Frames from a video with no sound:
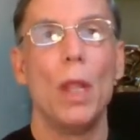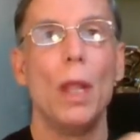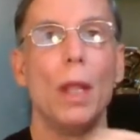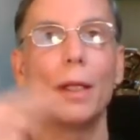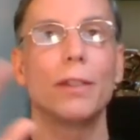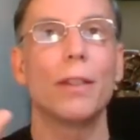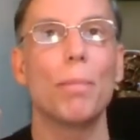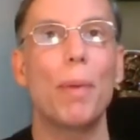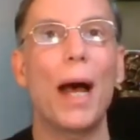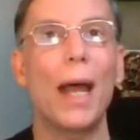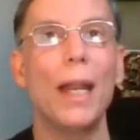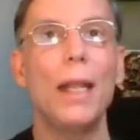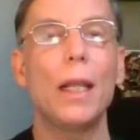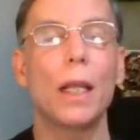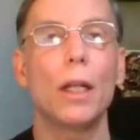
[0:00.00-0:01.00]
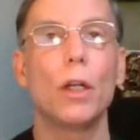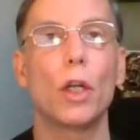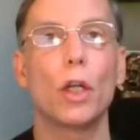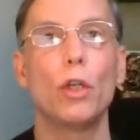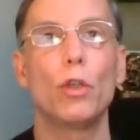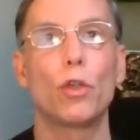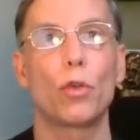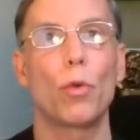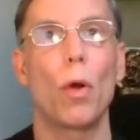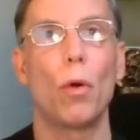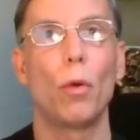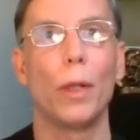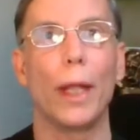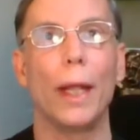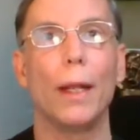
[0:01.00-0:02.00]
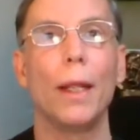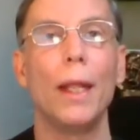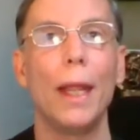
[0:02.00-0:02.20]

because the body can control it.